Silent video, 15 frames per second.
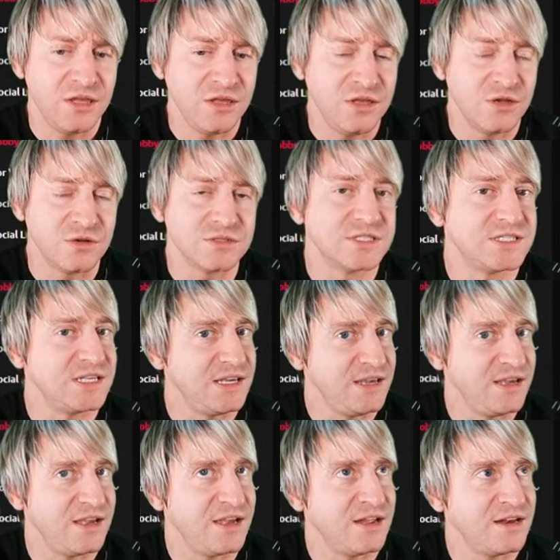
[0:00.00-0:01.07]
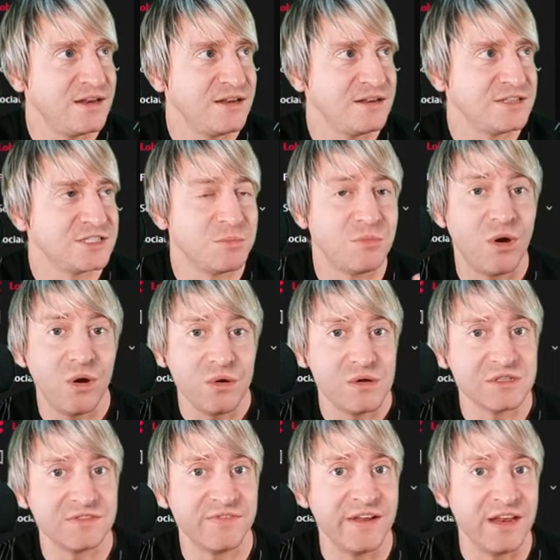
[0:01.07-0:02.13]
you'll see in
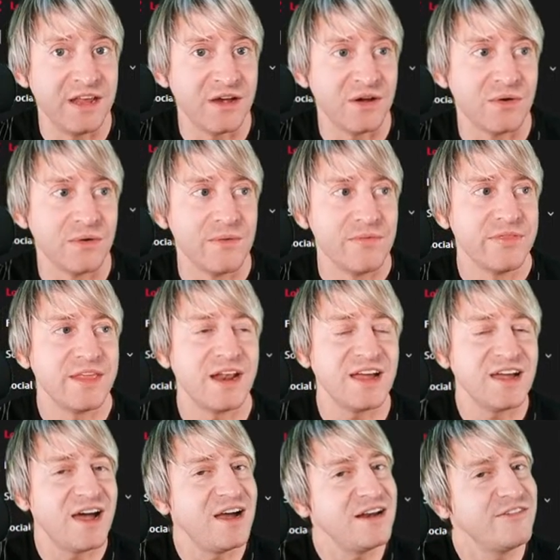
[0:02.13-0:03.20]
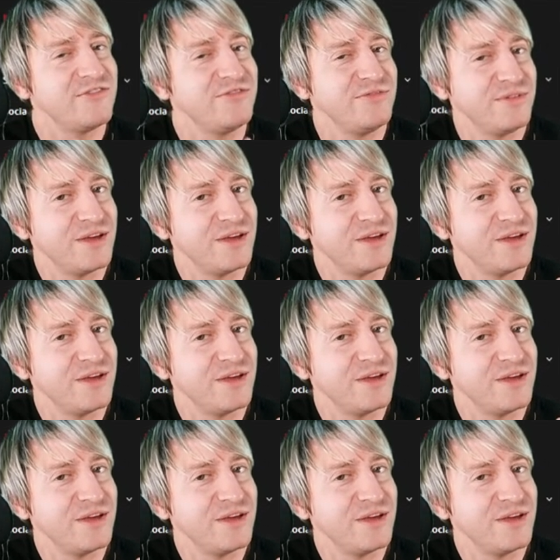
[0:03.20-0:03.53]
tomorrow's video that I kind of